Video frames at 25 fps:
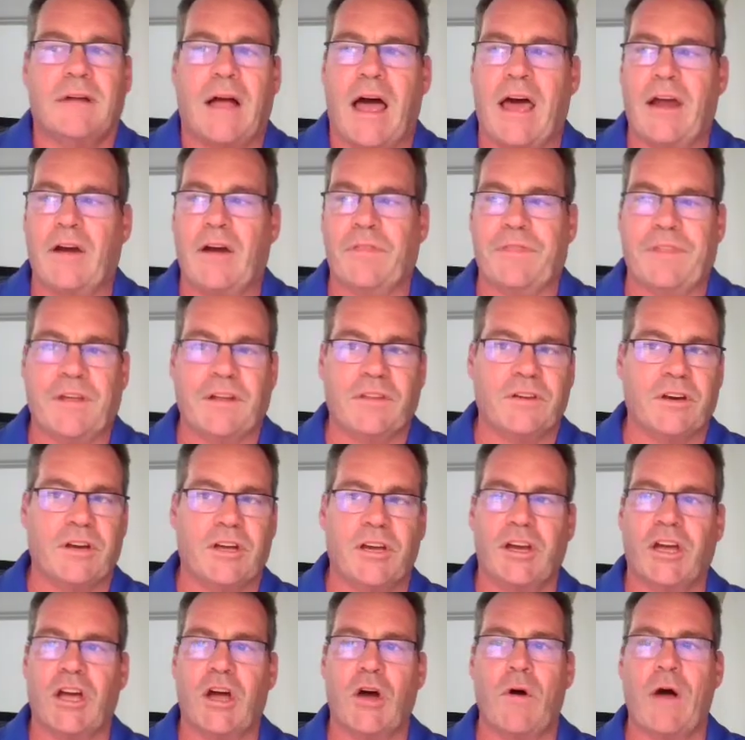I don't think they're
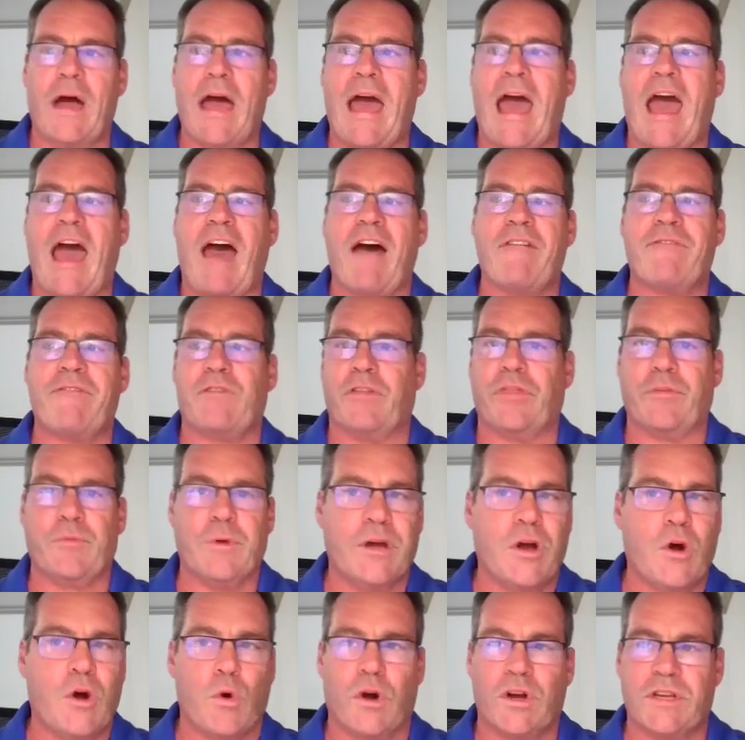going to go a half or
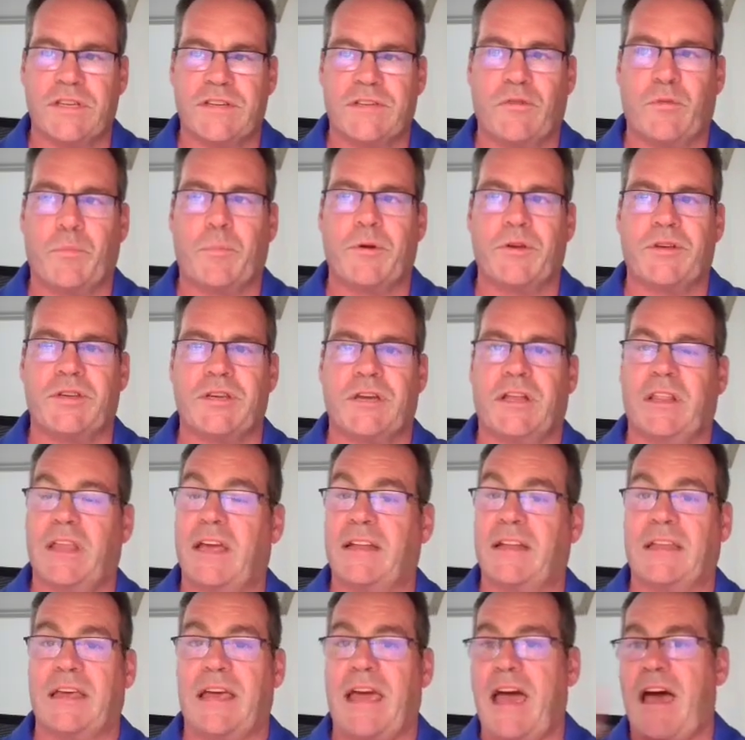three-quarters of a percent
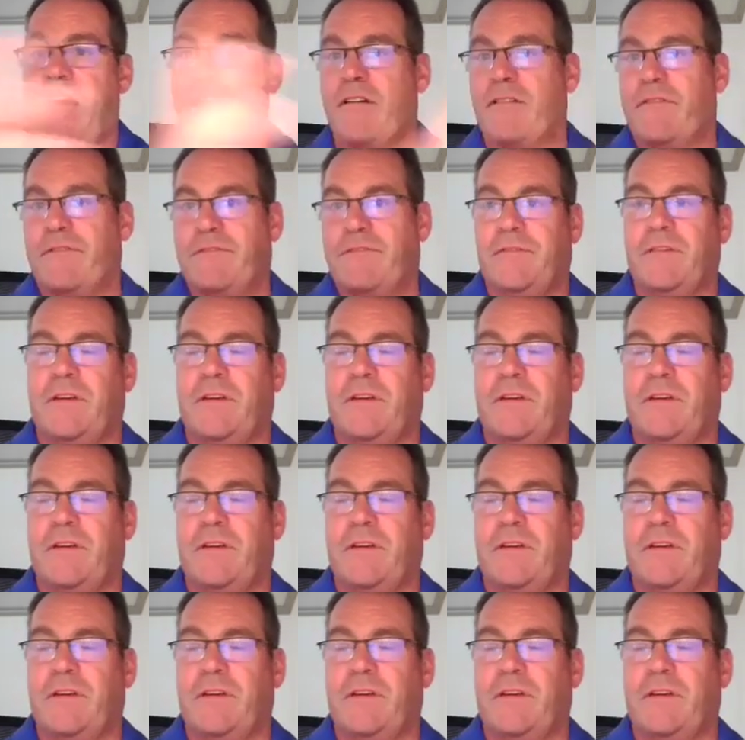like they have